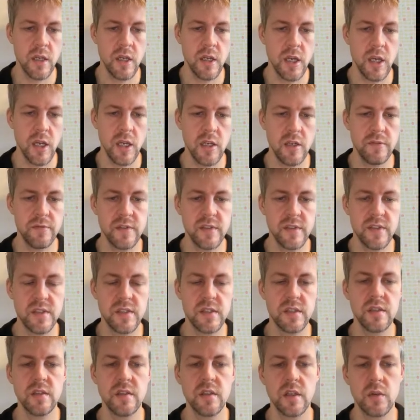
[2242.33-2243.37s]
And if it's
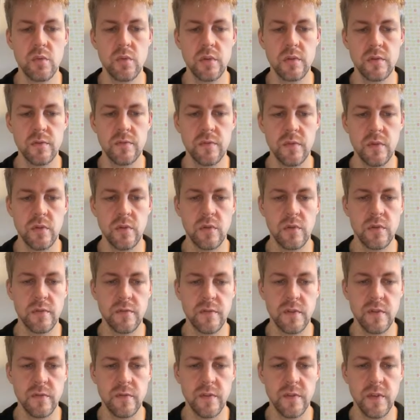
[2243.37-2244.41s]
still equal to float of
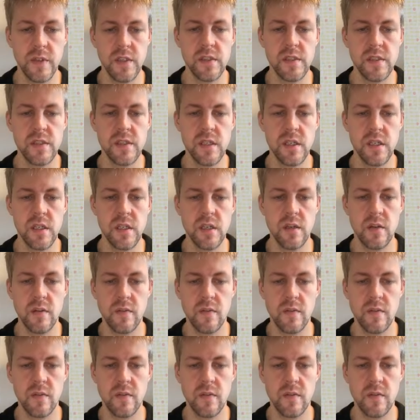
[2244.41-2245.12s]
infinity,